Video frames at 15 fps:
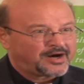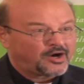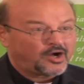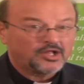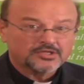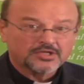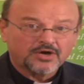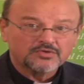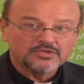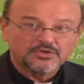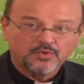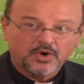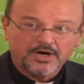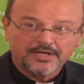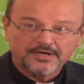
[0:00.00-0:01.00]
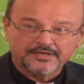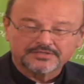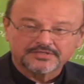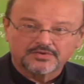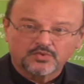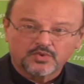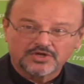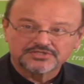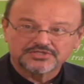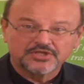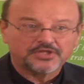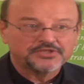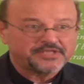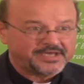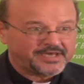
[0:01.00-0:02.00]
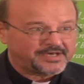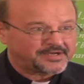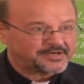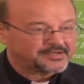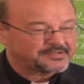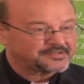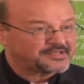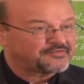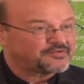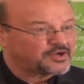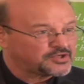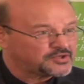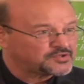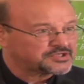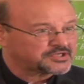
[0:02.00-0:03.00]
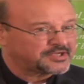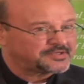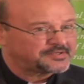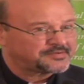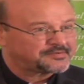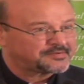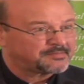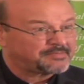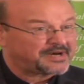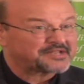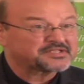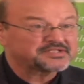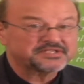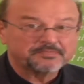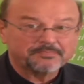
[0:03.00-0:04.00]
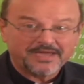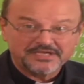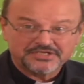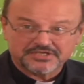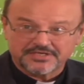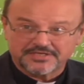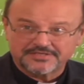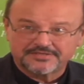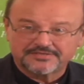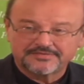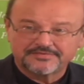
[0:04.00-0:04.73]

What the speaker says: Although the word was not there, devolution, participation